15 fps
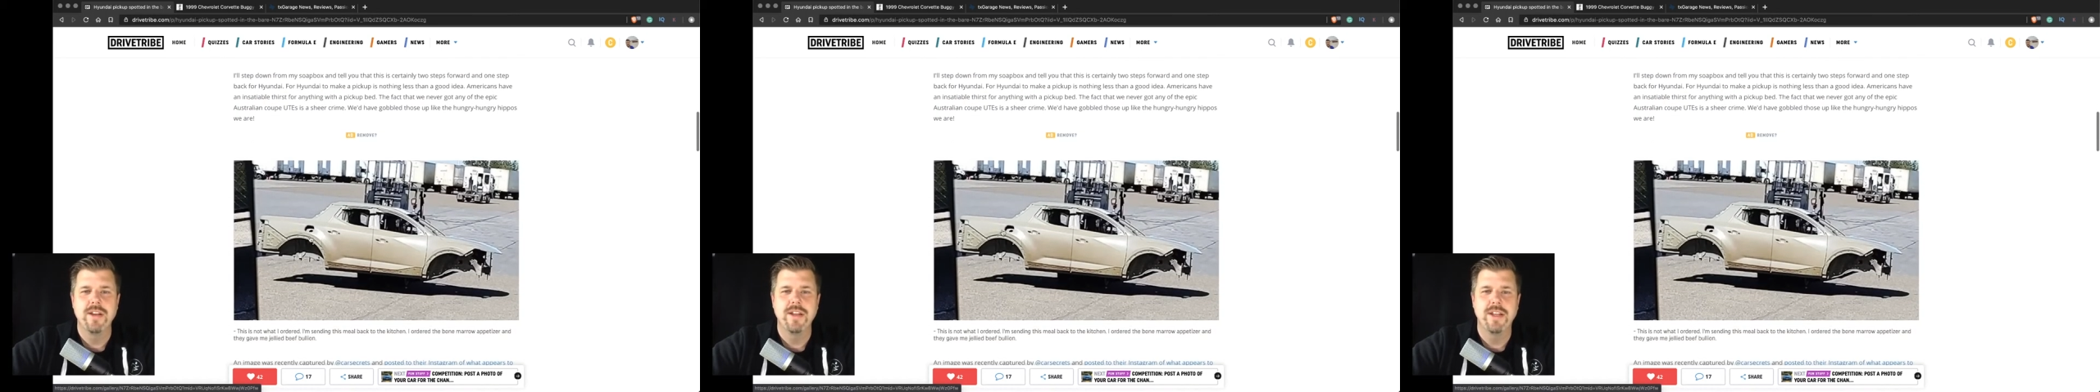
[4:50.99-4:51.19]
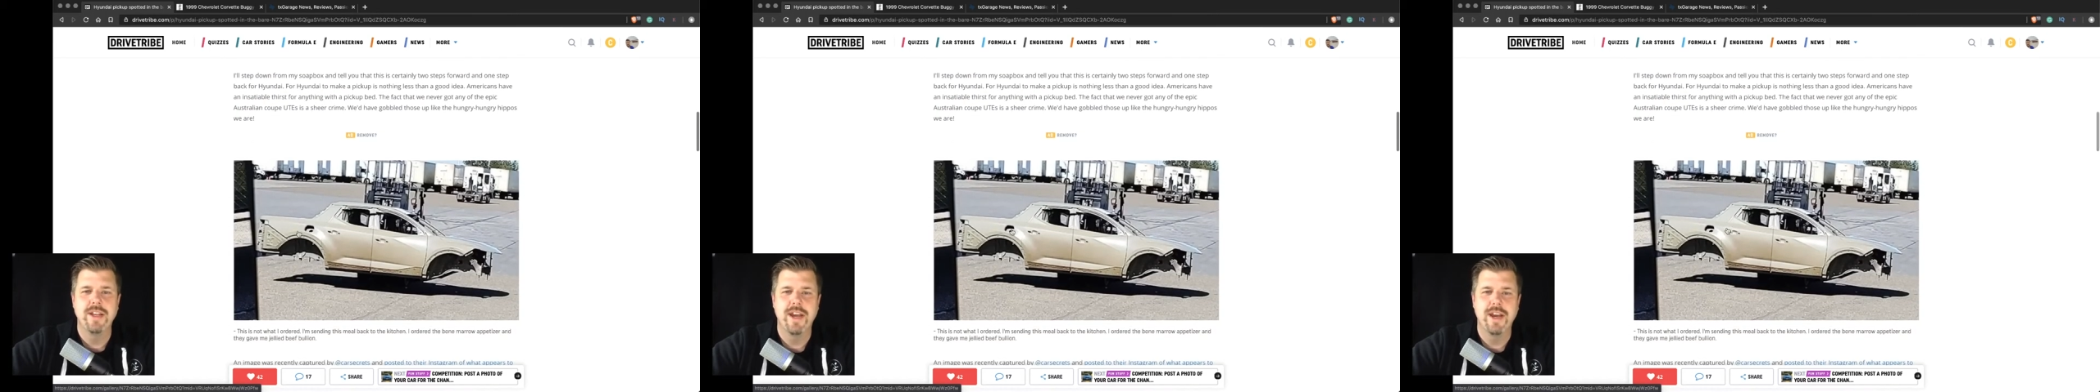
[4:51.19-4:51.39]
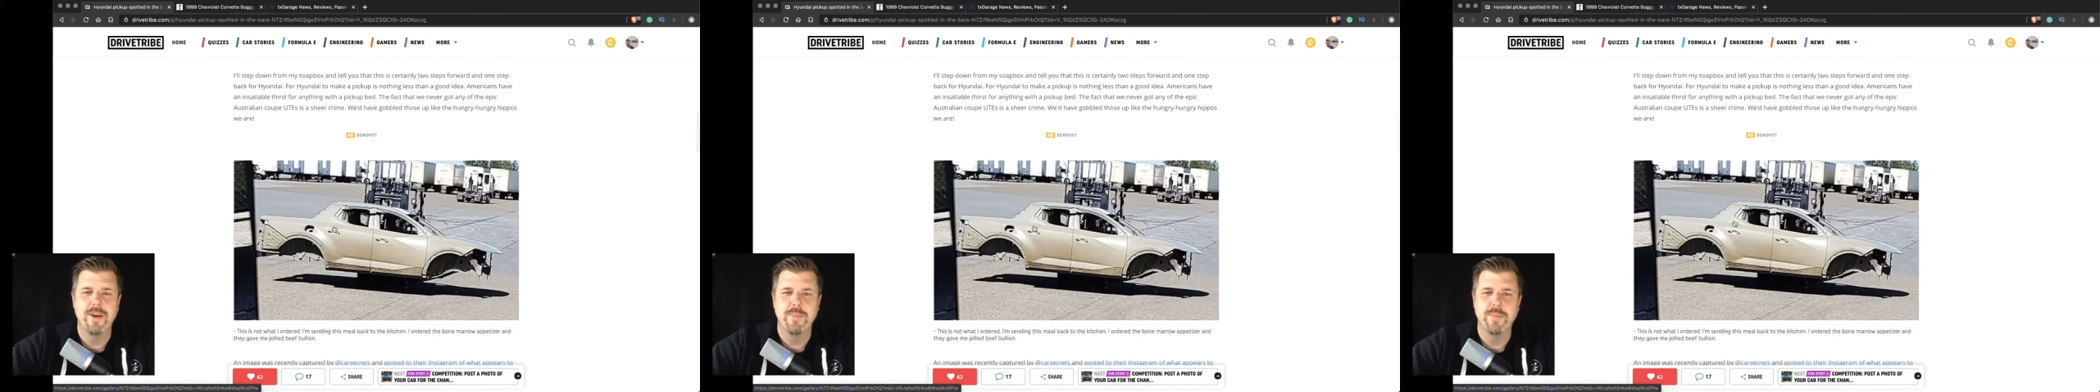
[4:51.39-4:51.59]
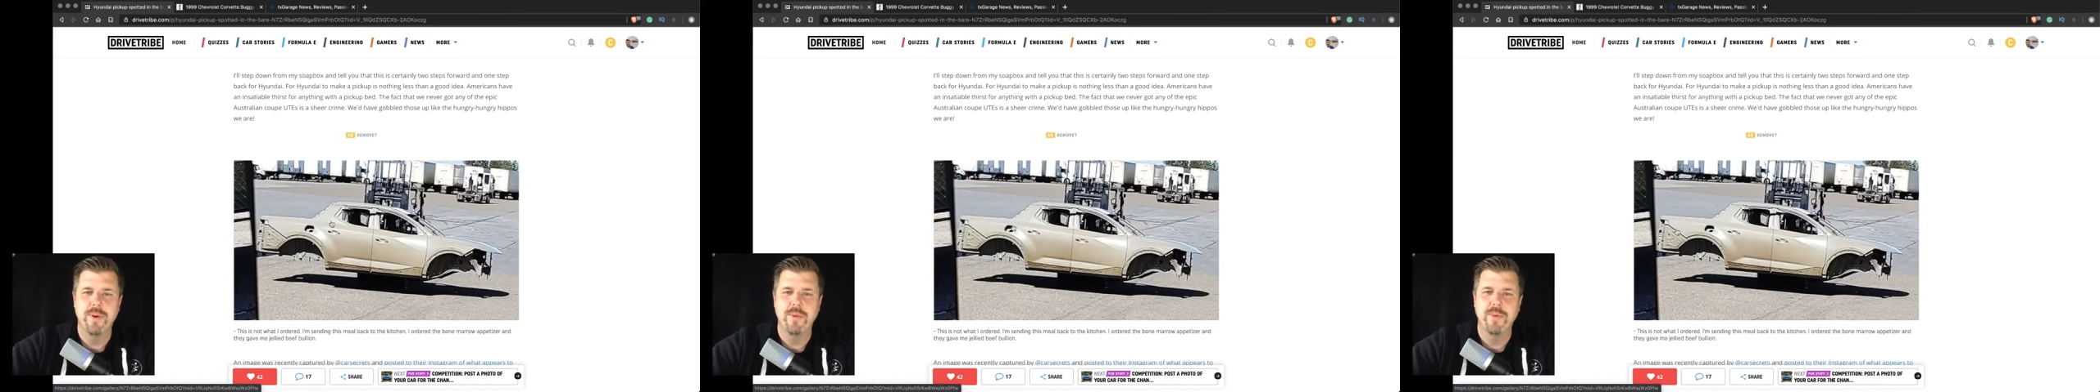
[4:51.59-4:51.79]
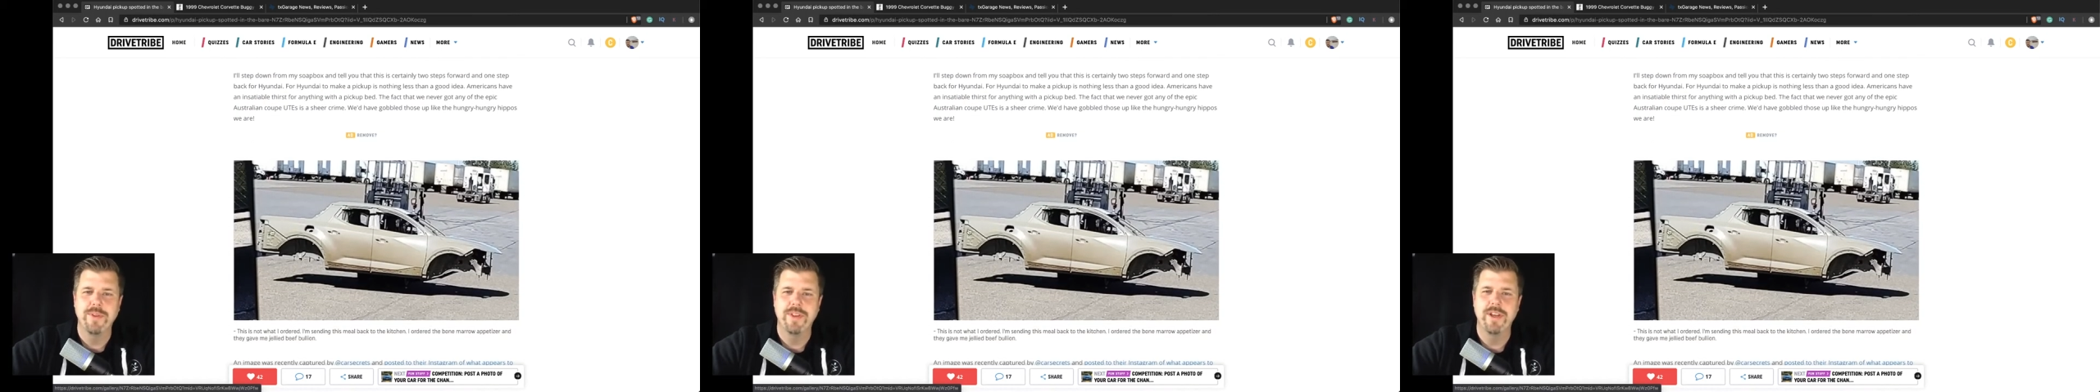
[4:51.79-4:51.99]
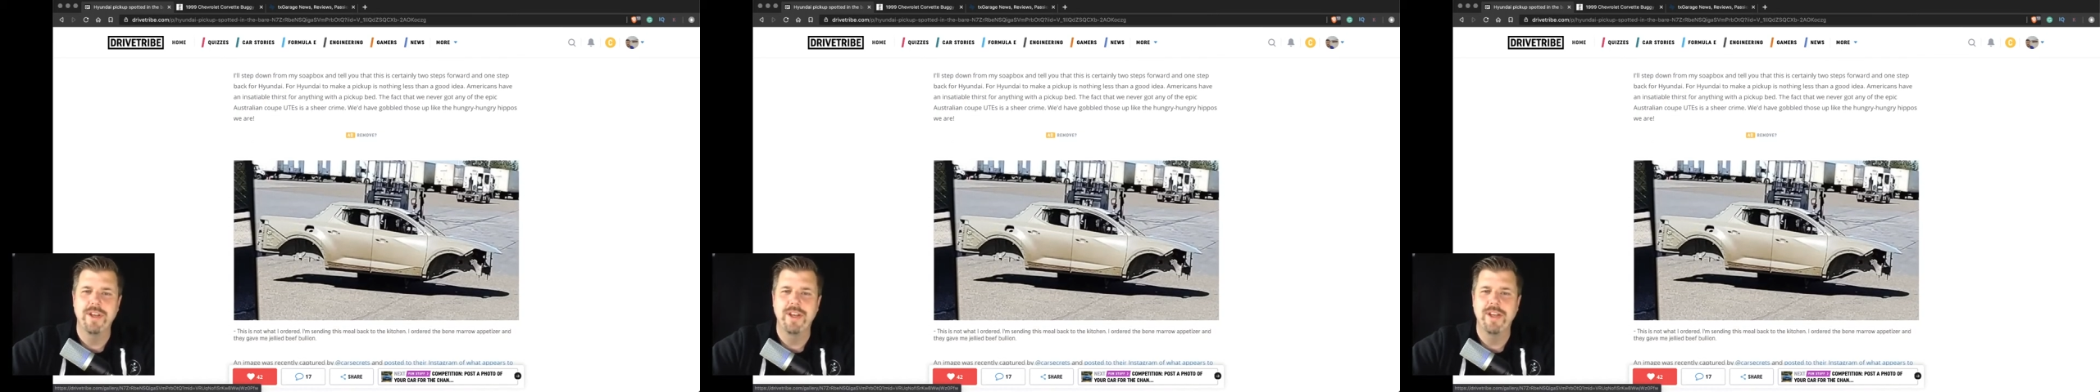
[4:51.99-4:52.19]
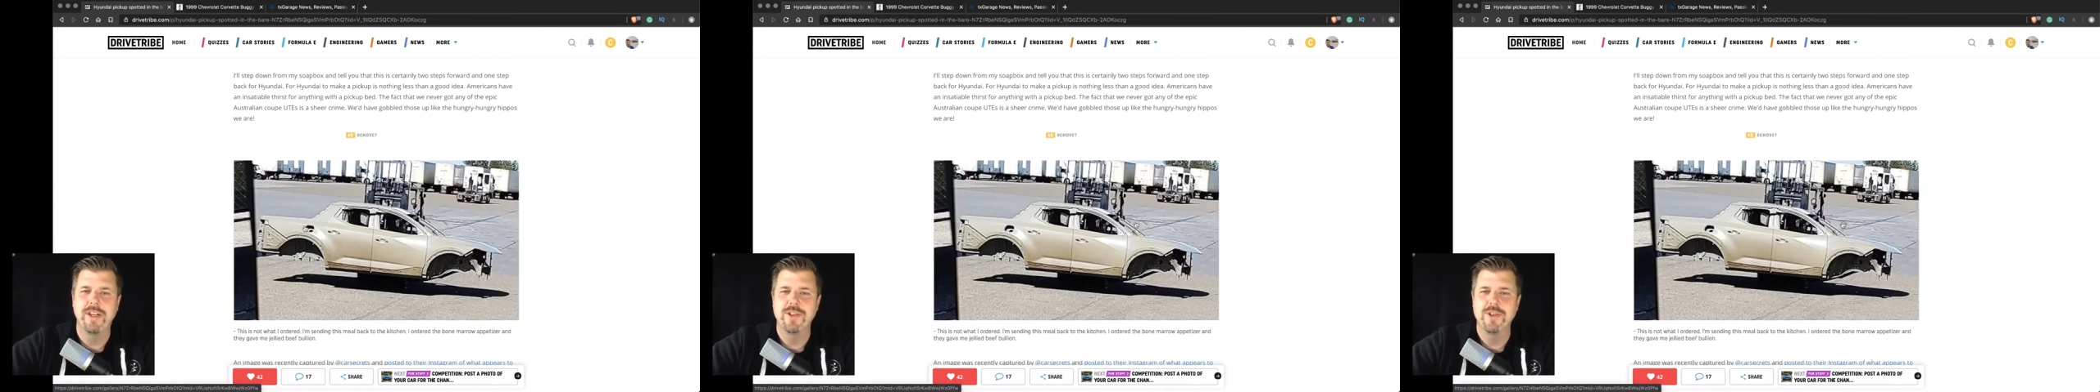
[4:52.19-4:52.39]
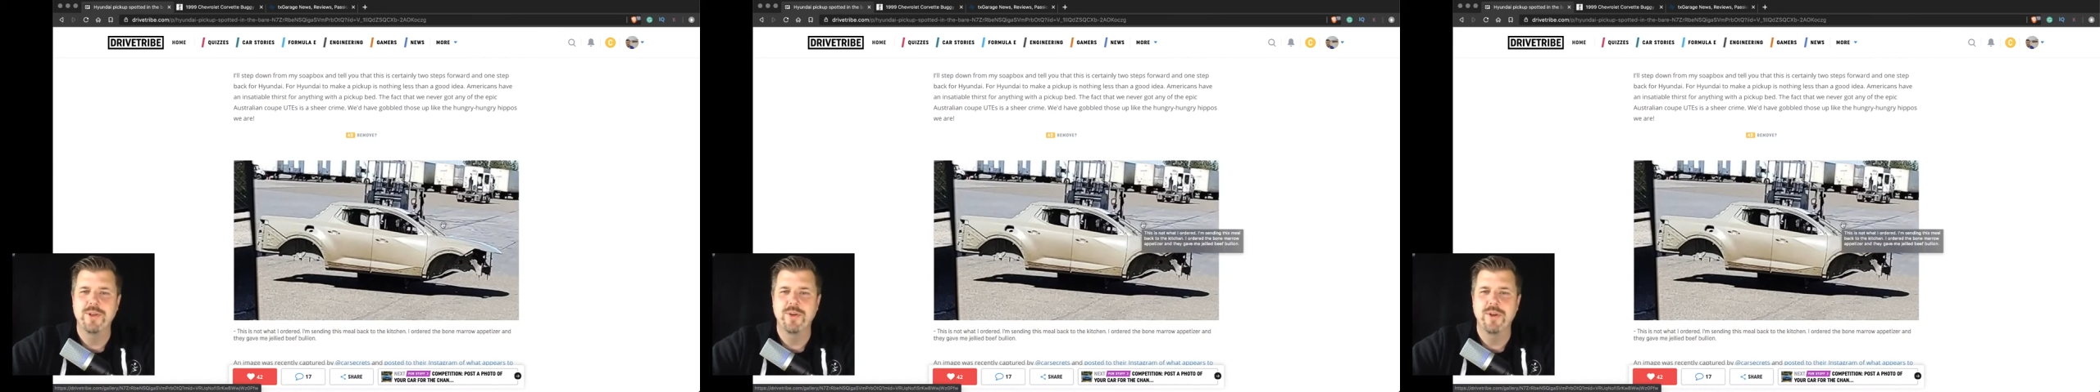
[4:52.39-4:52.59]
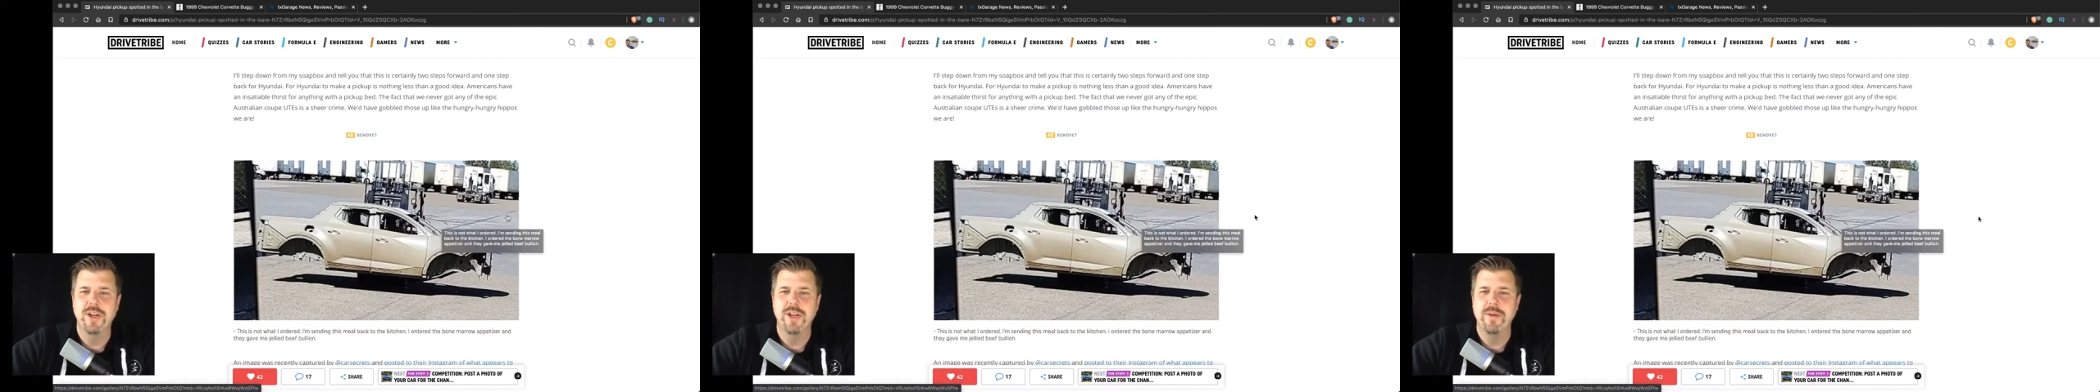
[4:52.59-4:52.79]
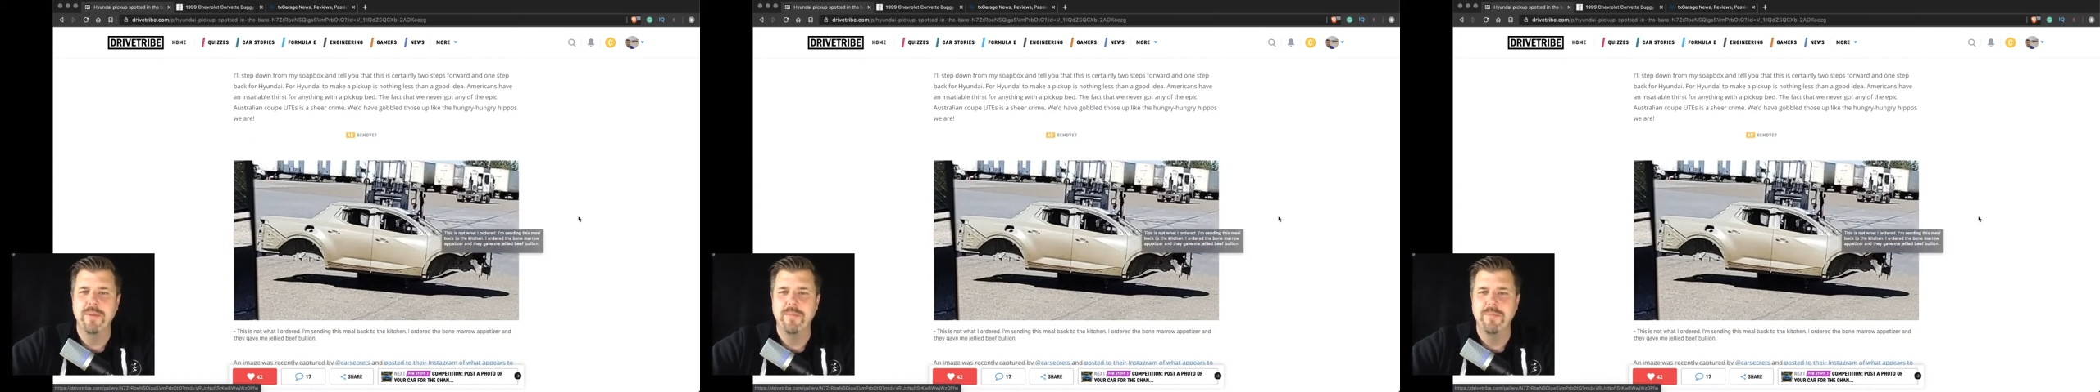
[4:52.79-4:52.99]
Yeah, but with a
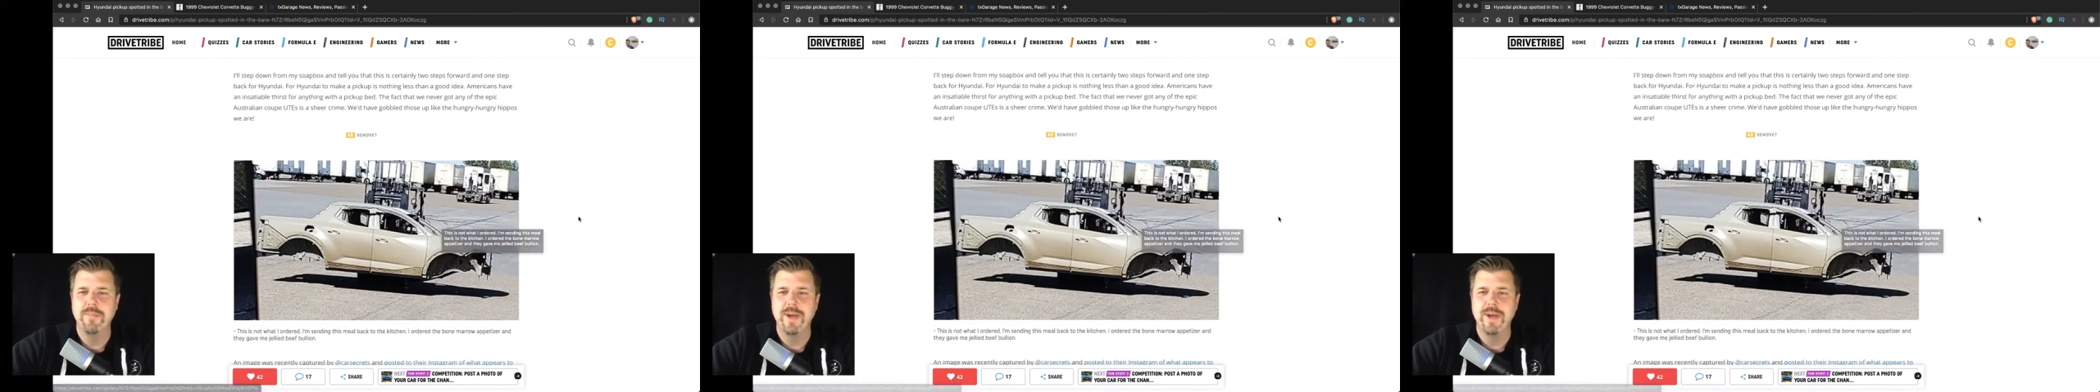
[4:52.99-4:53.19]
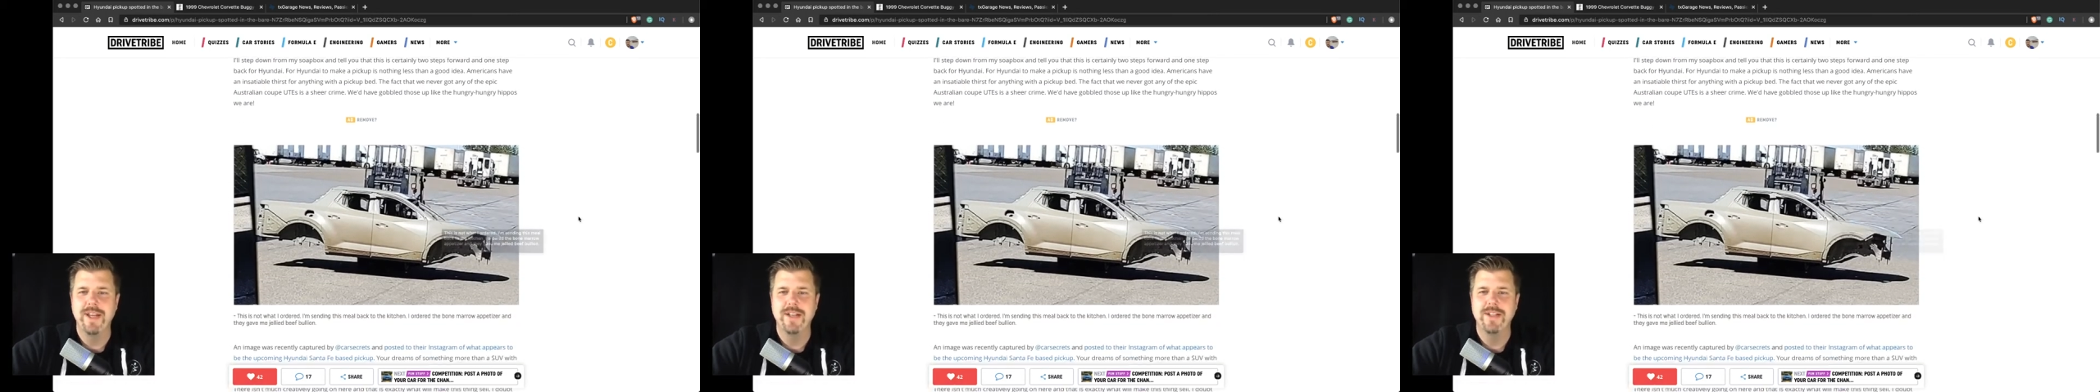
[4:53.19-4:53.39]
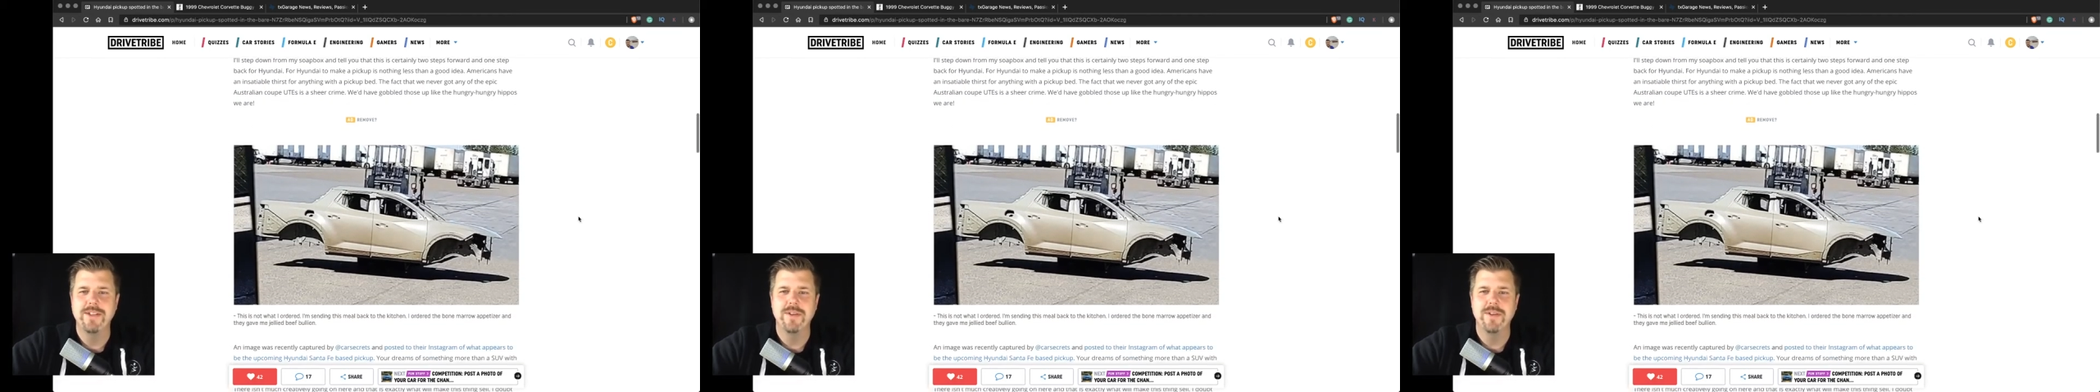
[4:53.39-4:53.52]
truck bed.